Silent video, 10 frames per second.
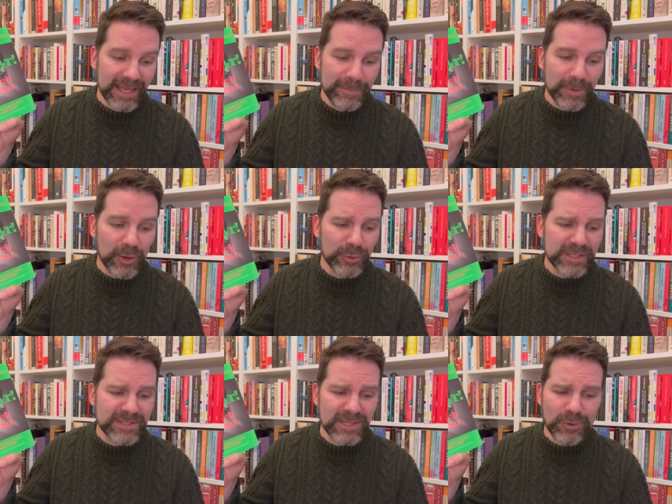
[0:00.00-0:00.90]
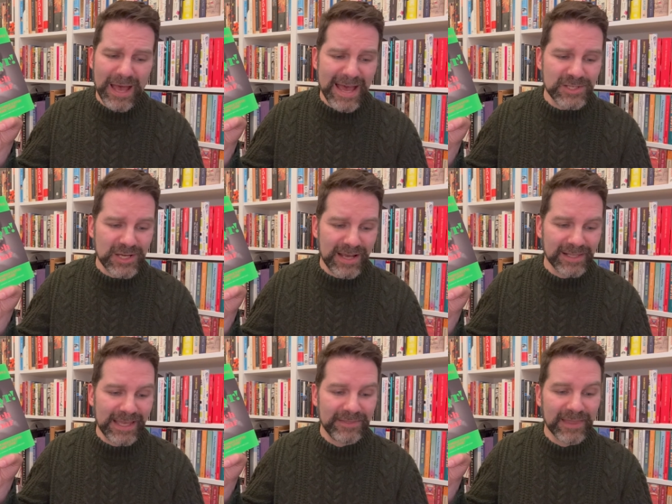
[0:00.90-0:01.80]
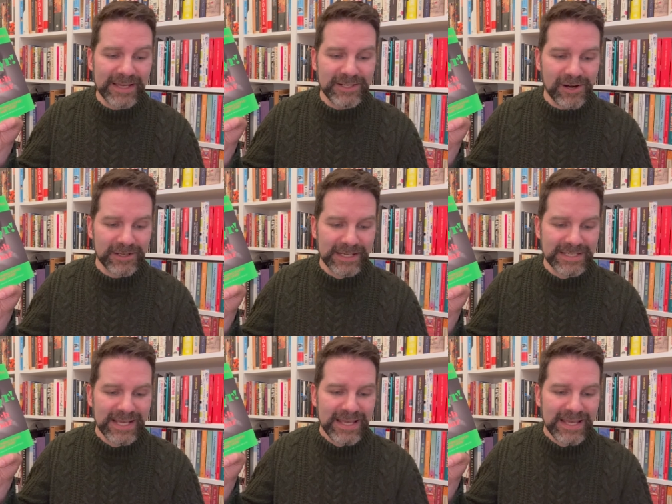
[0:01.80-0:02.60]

a poet so agile and light-hearted,